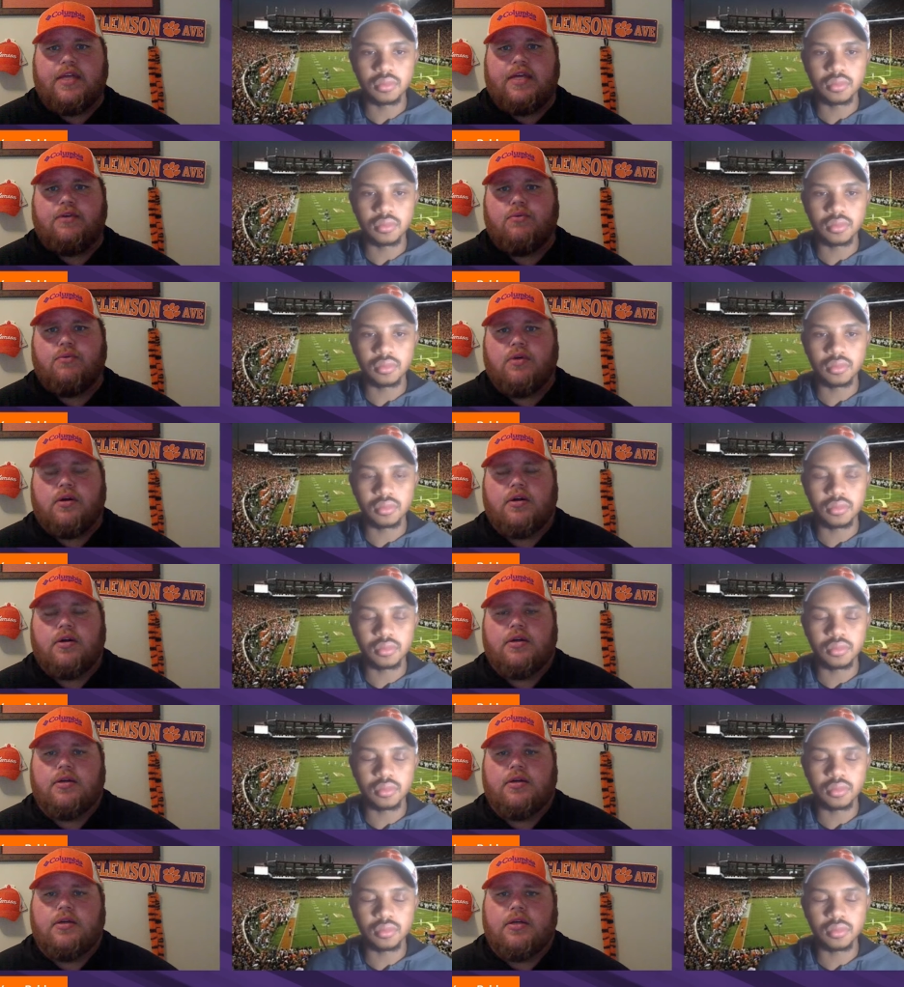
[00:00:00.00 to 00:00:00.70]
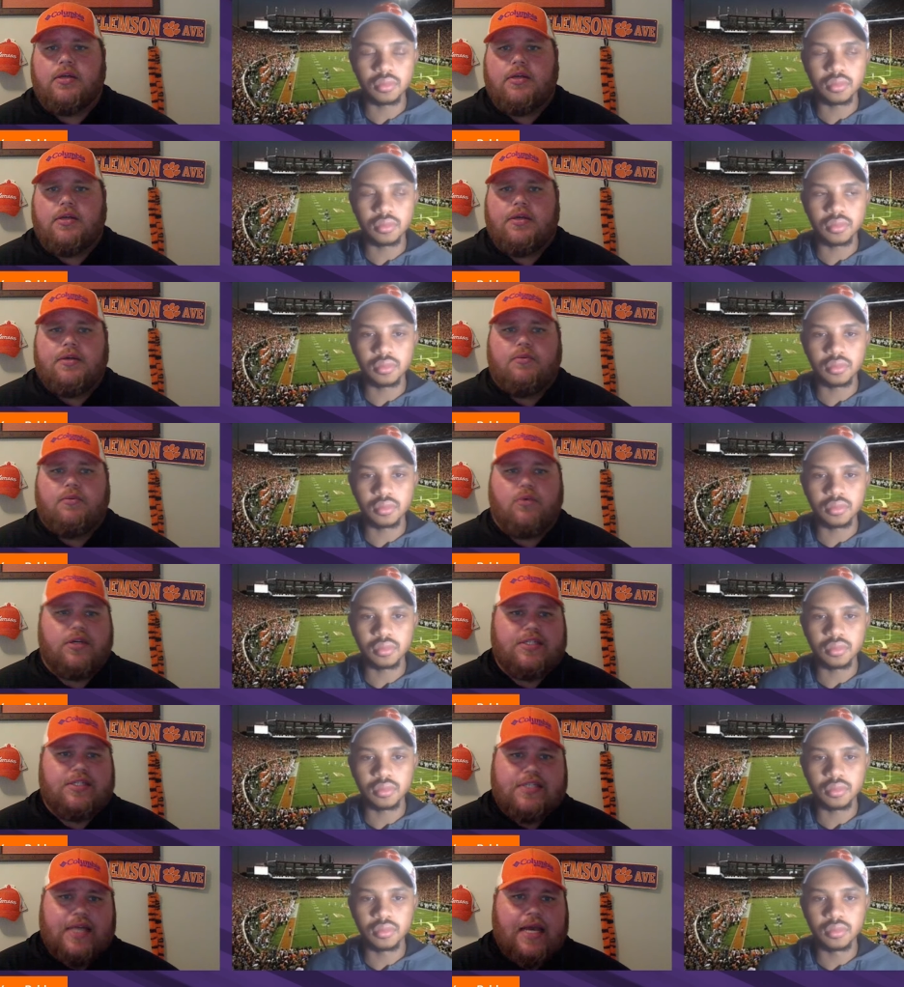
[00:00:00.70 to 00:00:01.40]
Speaker 1: we're
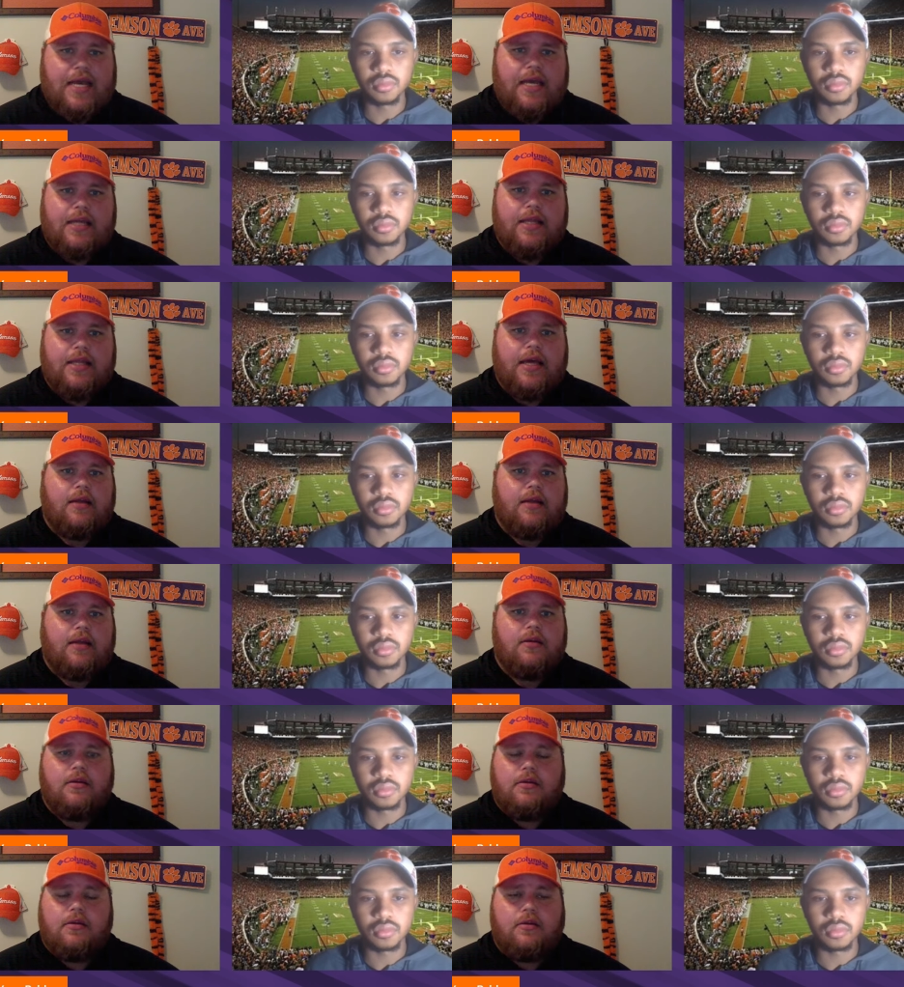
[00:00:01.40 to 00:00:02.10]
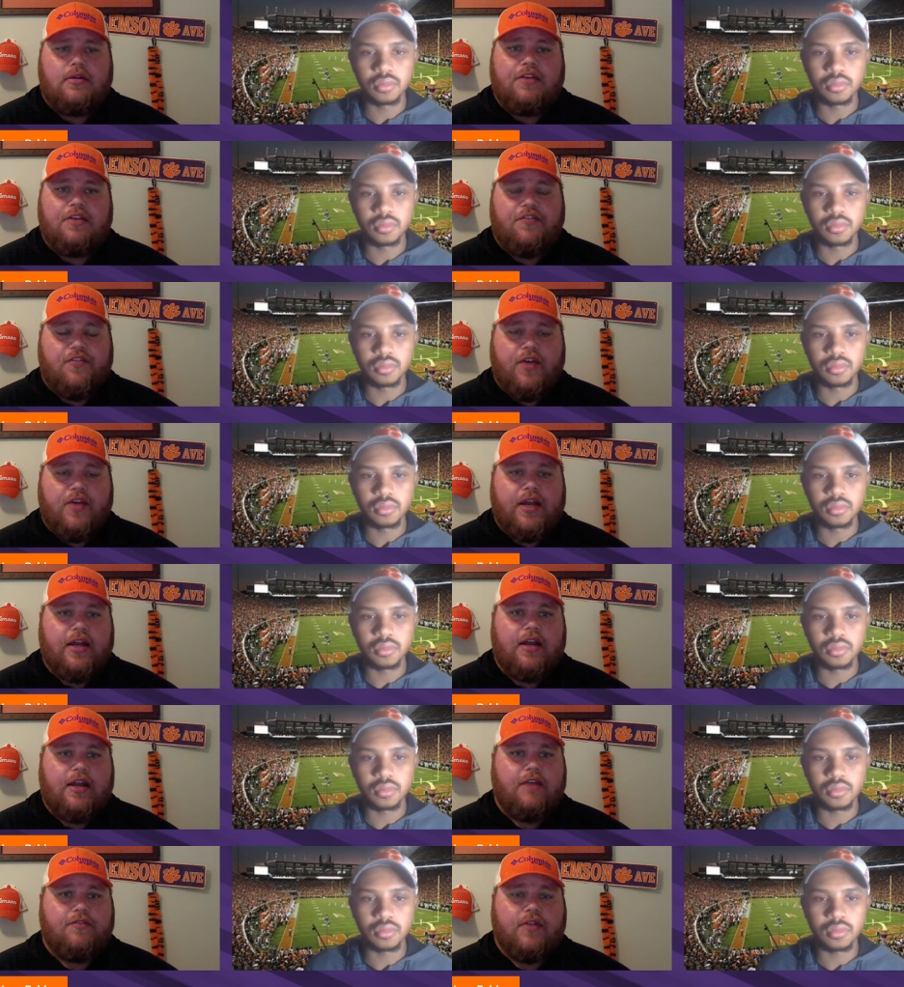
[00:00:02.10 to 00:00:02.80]
we're saying that
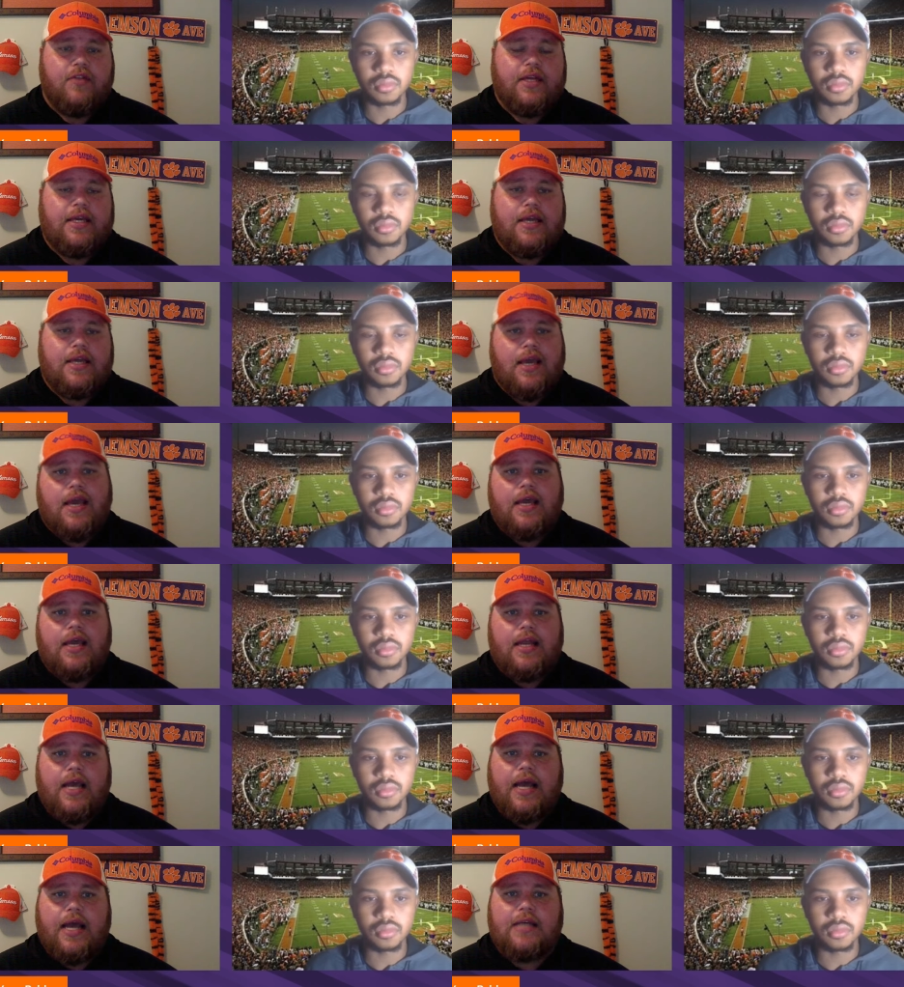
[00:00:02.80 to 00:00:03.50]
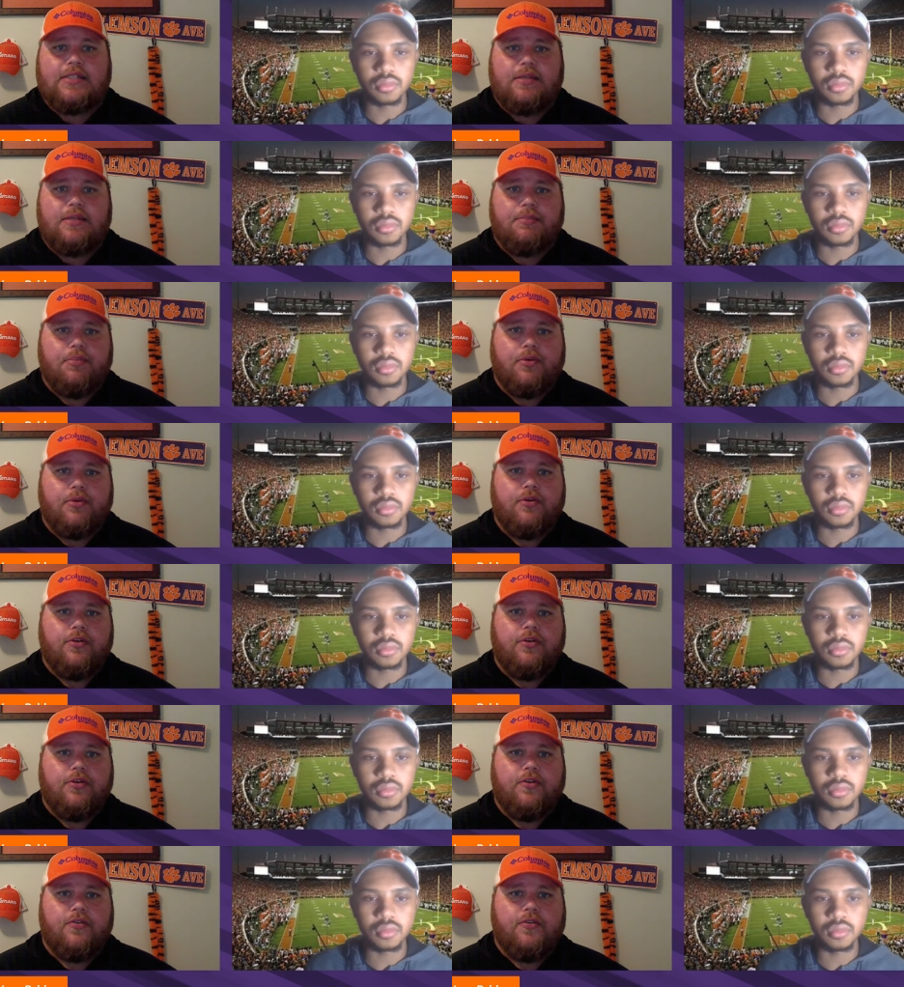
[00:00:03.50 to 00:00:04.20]
definitively Cade has
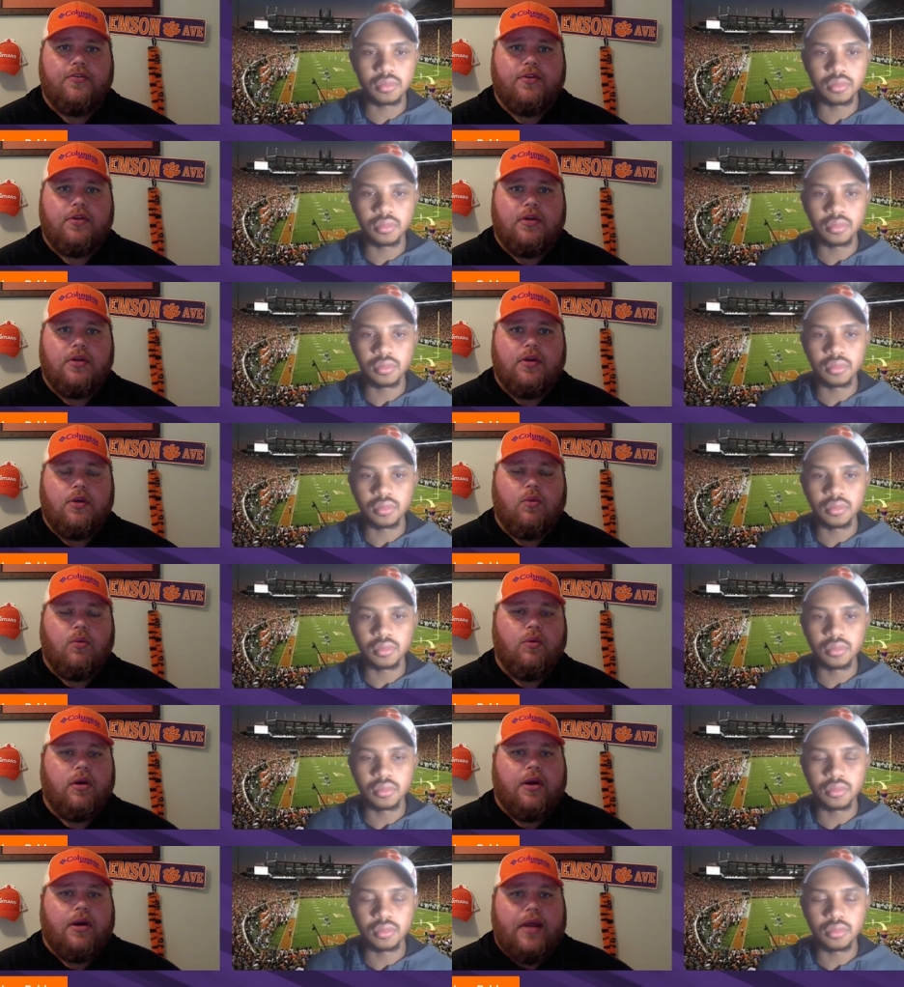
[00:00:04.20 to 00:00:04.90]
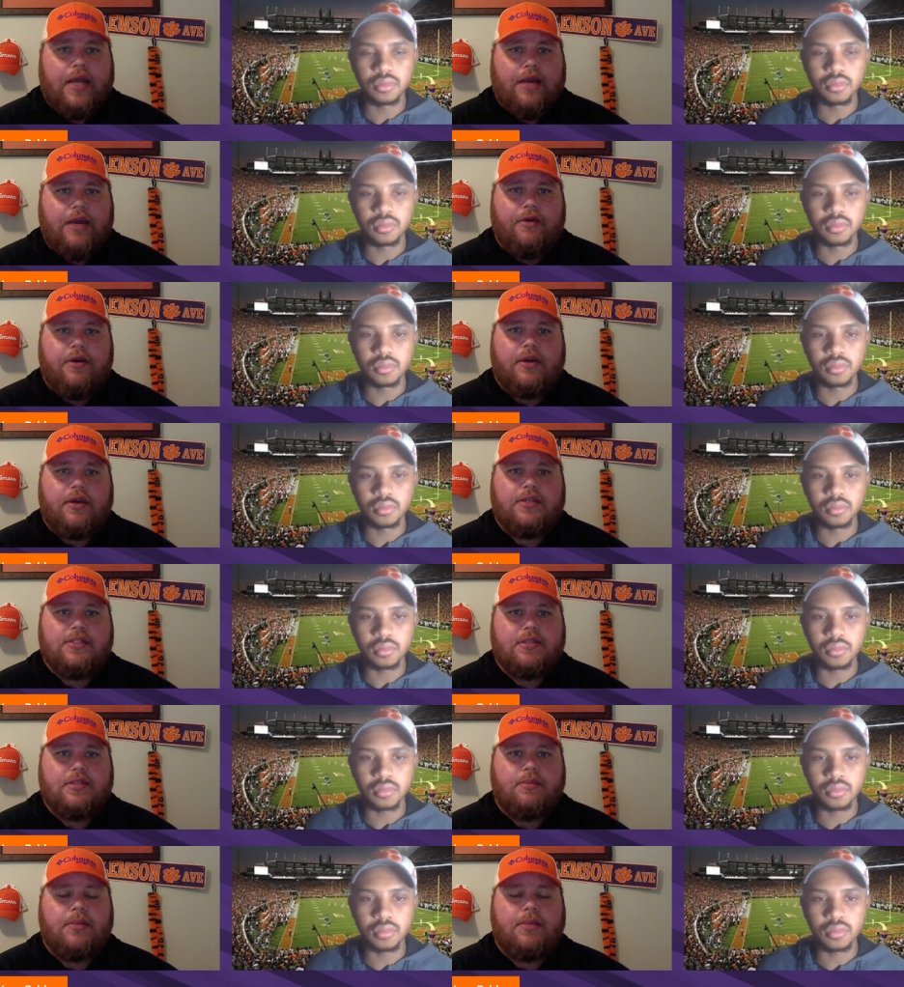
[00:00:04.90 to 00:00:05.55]
improved. We're hearing some